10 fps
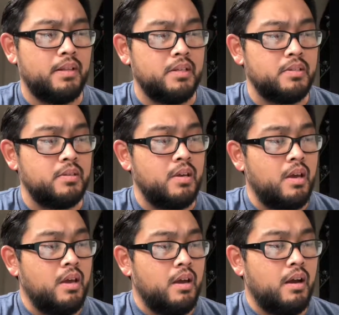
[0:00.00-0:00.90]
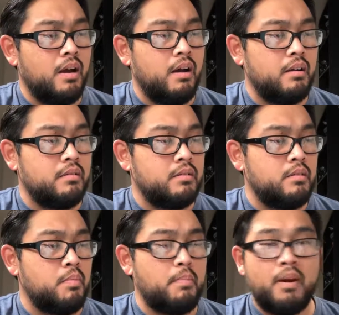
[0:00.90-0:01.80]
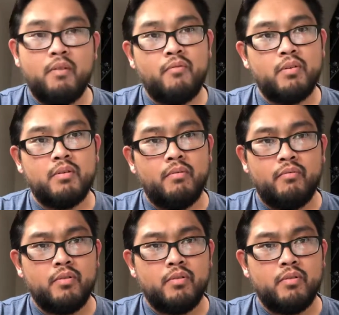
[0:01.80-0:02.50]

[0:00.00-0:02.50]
lists to prepare for